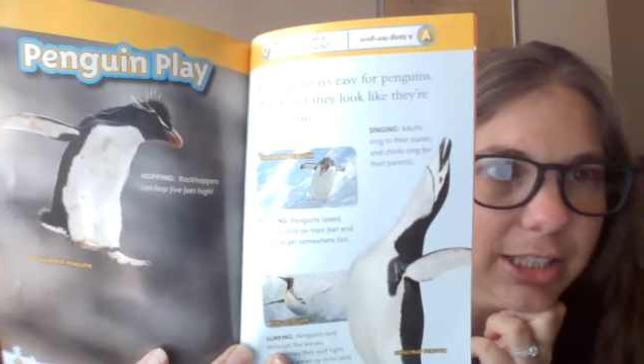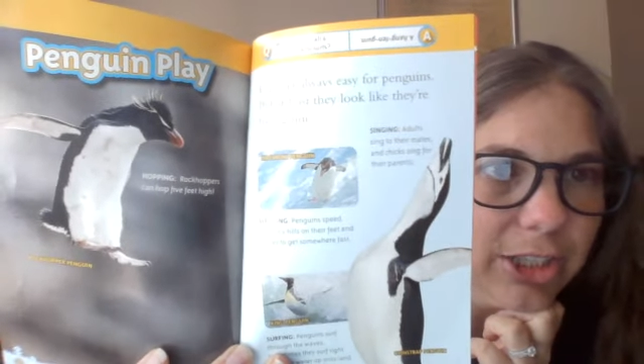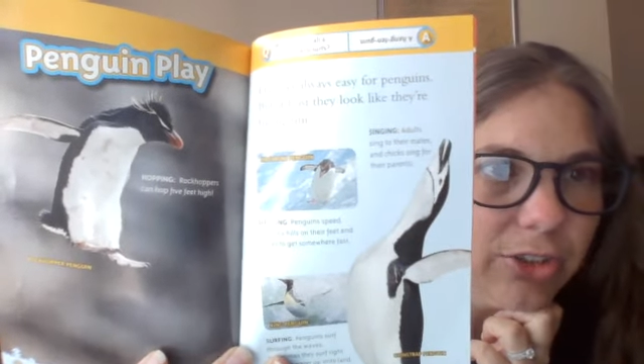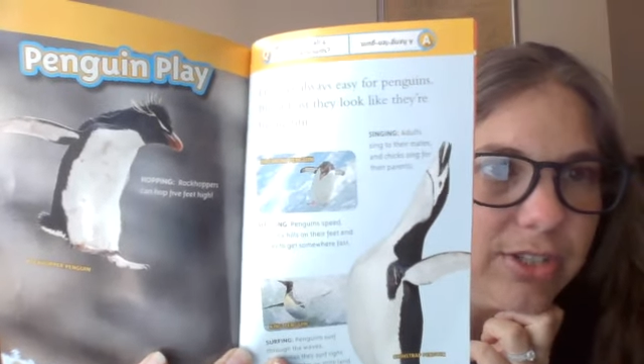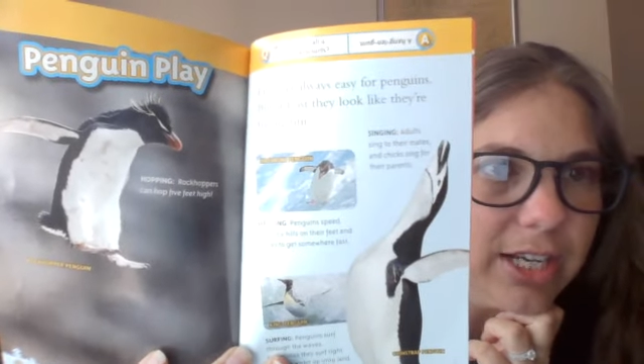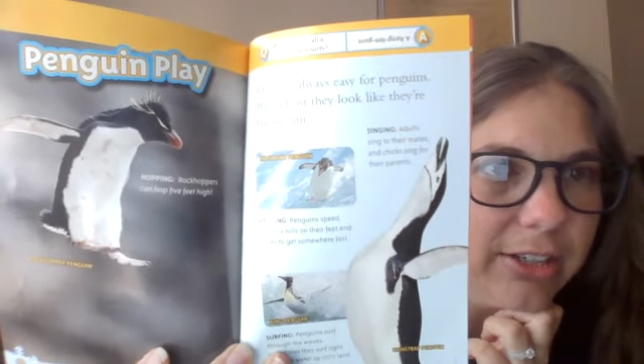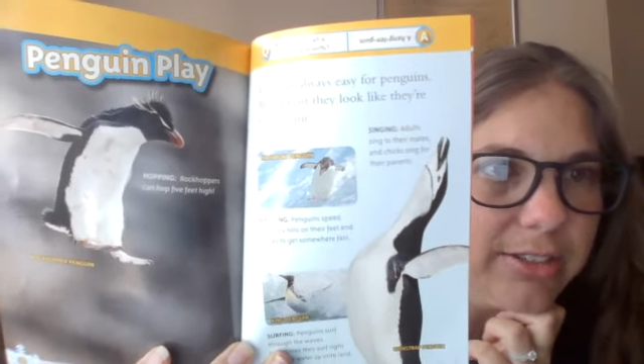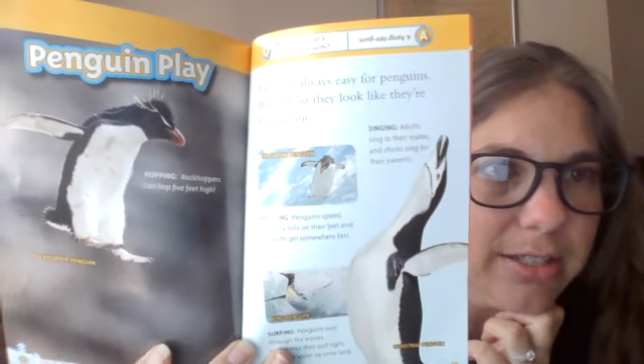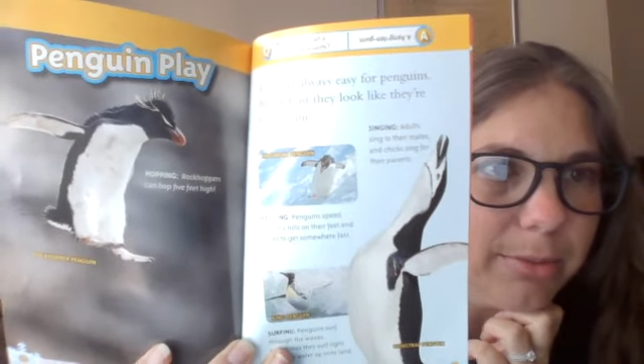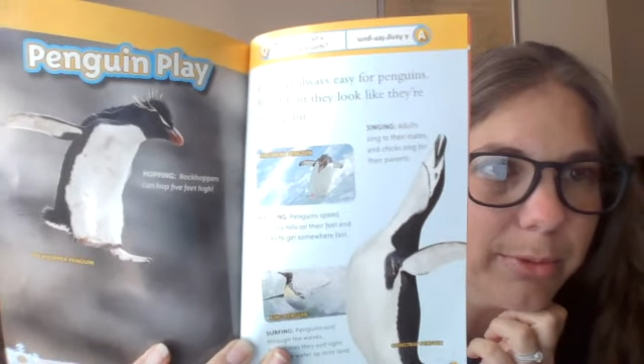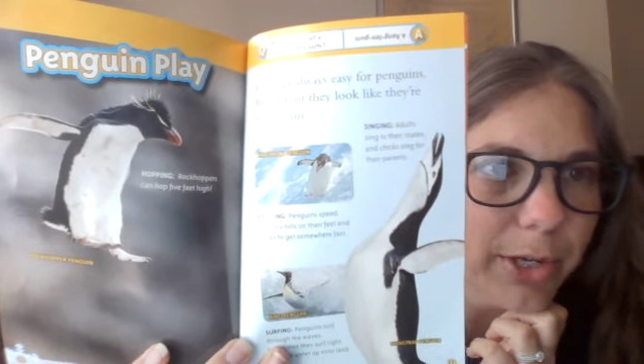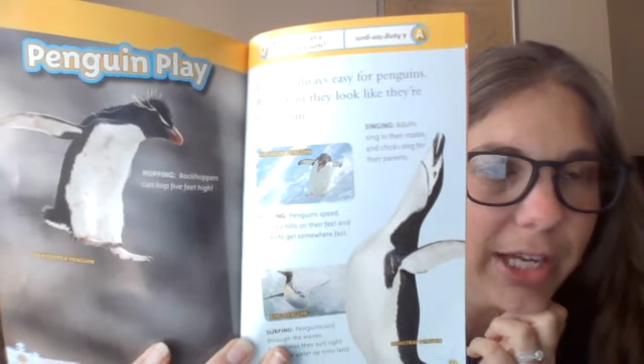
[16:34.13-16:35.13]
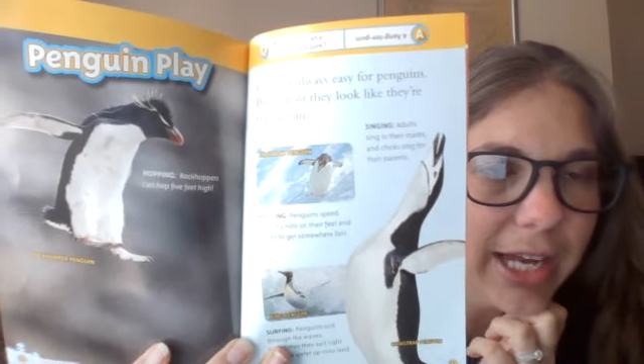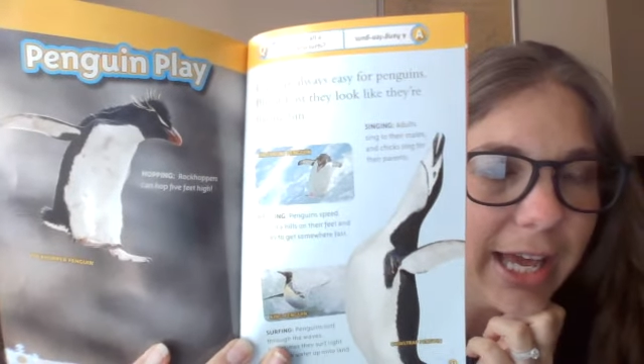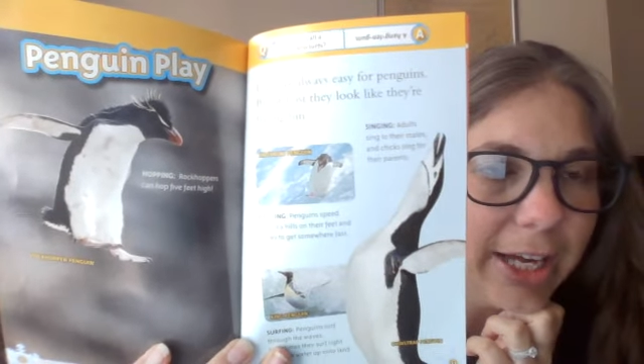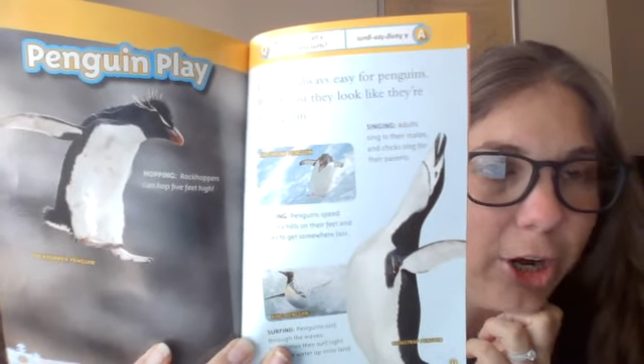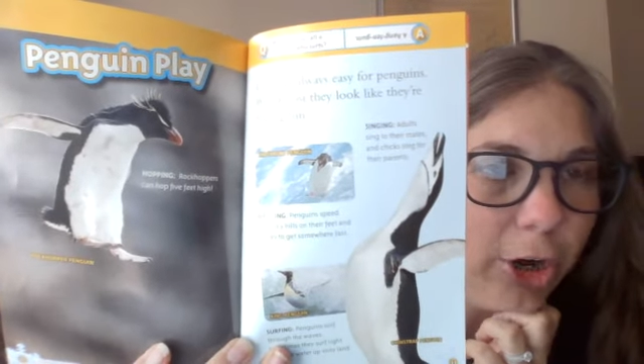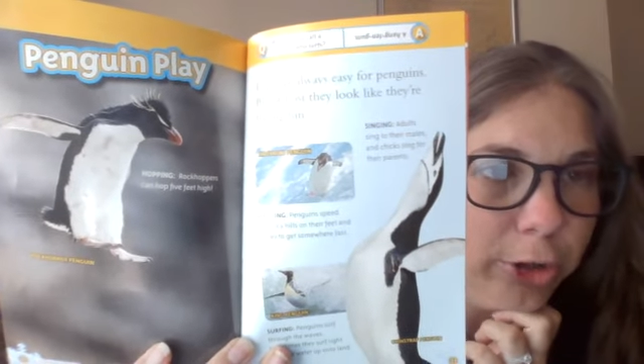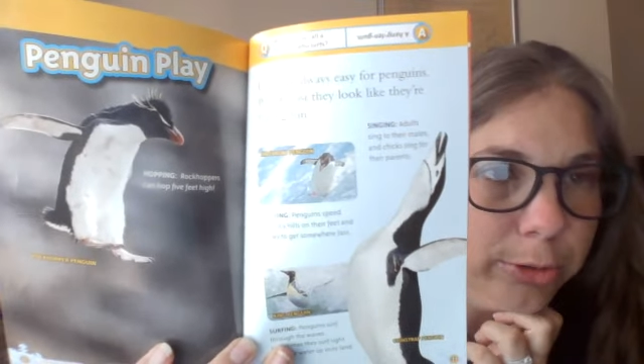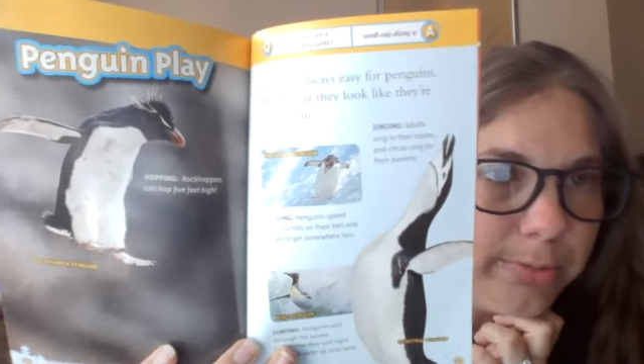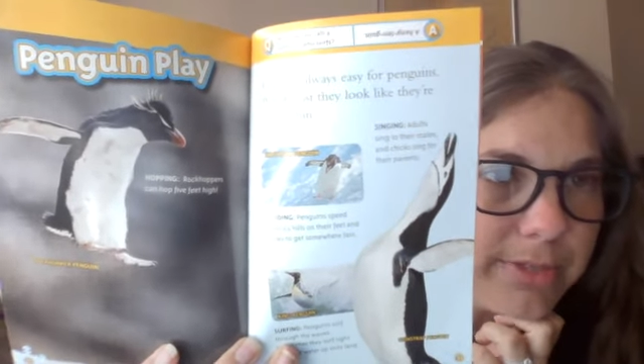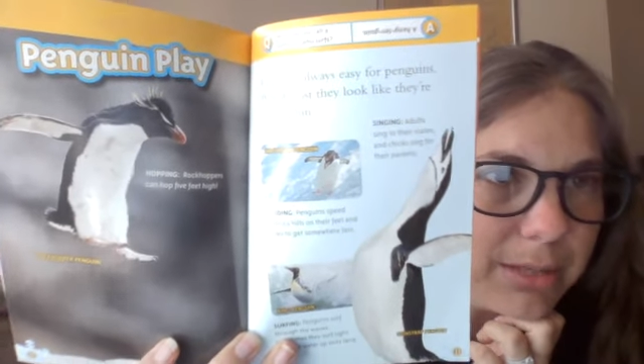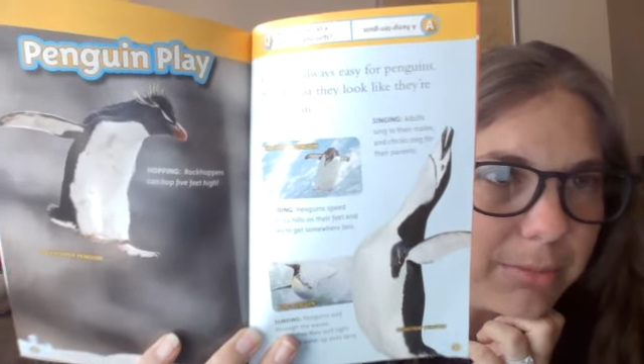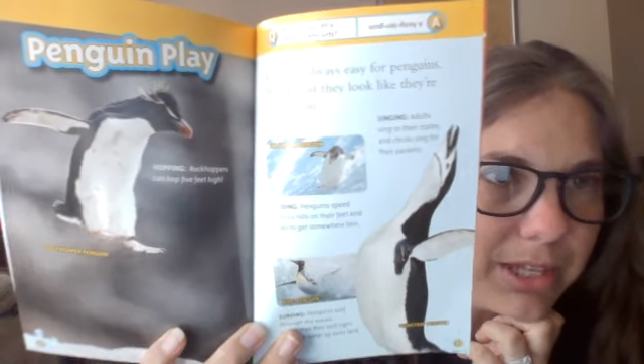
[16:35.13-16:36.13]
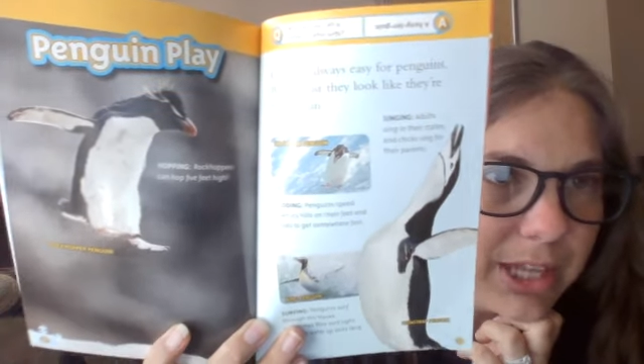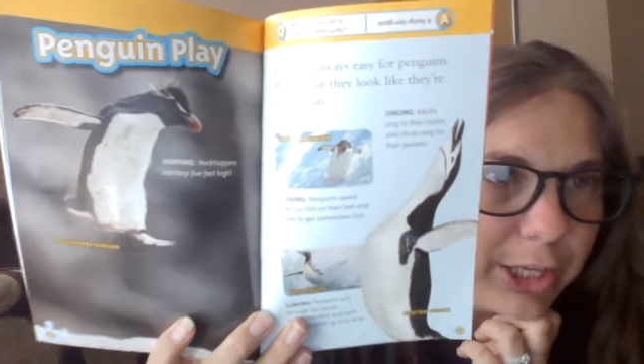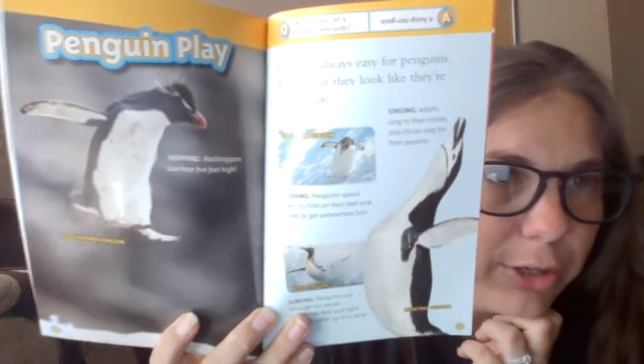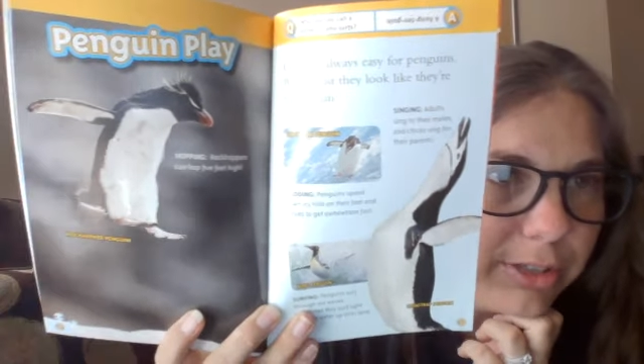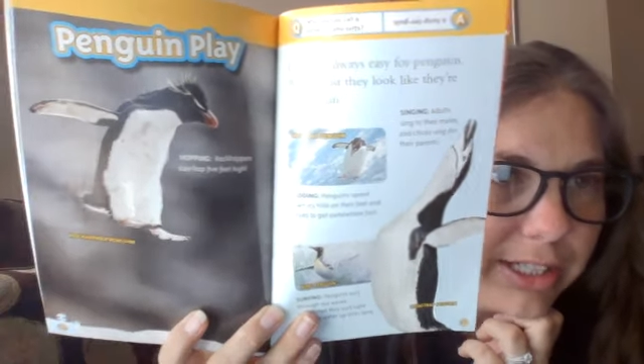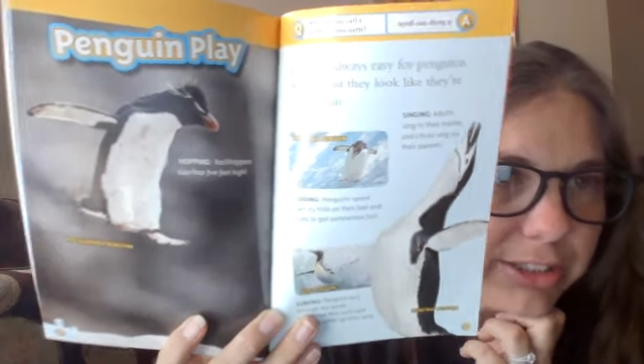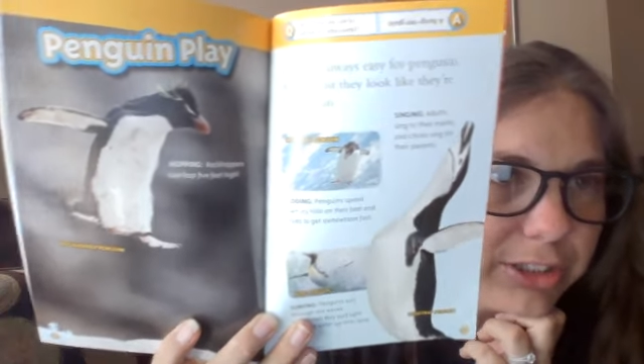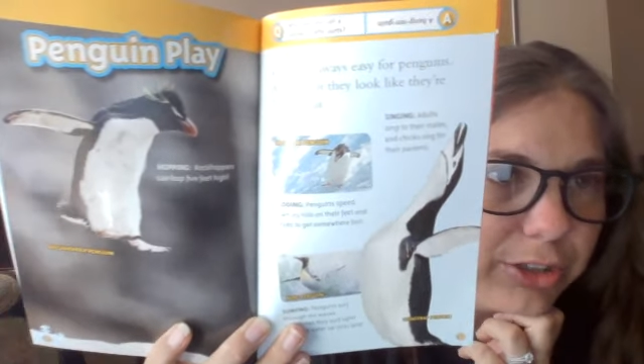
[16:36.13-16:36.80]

Can you tell someone at home something that you like